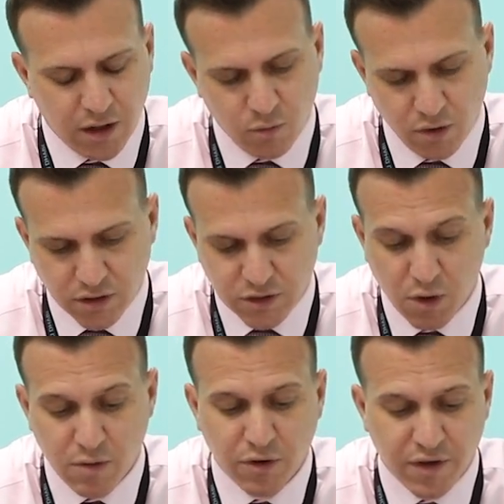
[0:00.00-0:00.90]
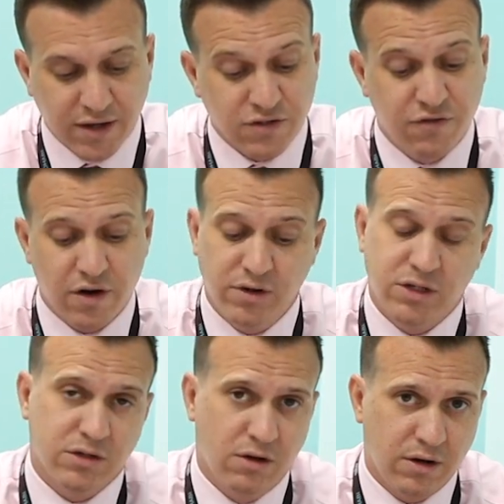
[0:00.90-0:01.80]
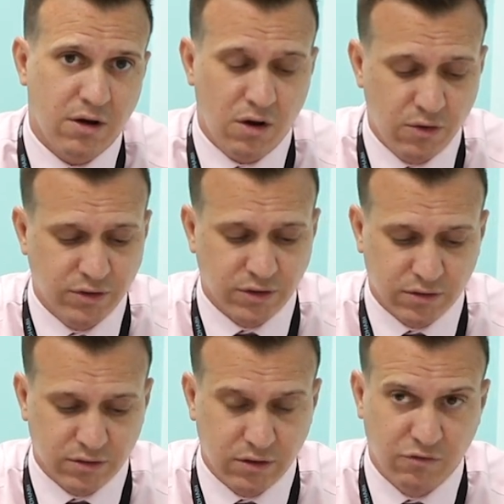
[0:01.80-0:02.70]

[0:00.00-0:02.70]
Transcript: At worst, my mother has a very slight odour